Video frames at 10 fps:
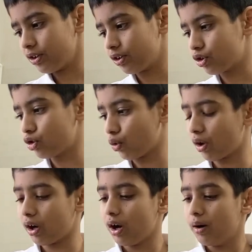They're
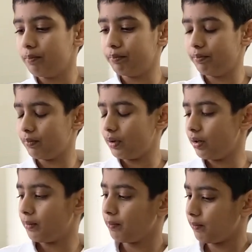short.
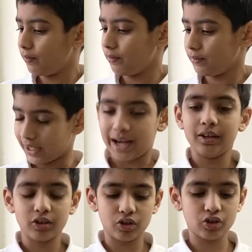Yeah,
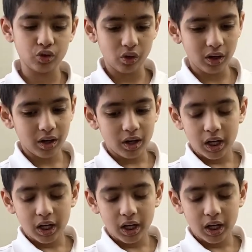they're short,